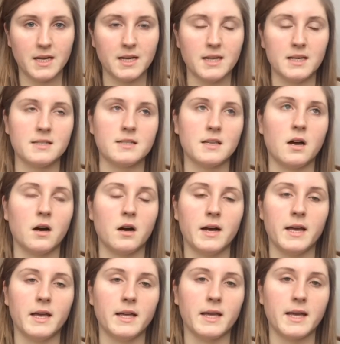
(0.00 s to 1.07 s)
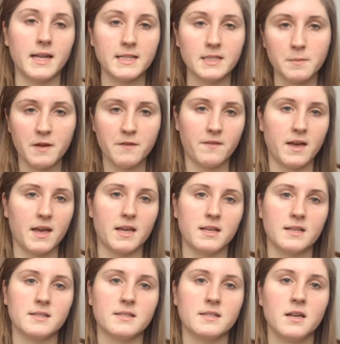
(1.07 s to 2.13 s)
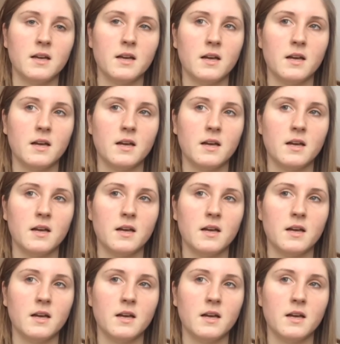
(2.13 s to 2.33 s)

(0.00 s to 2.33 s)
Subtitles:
is I cleanse my face.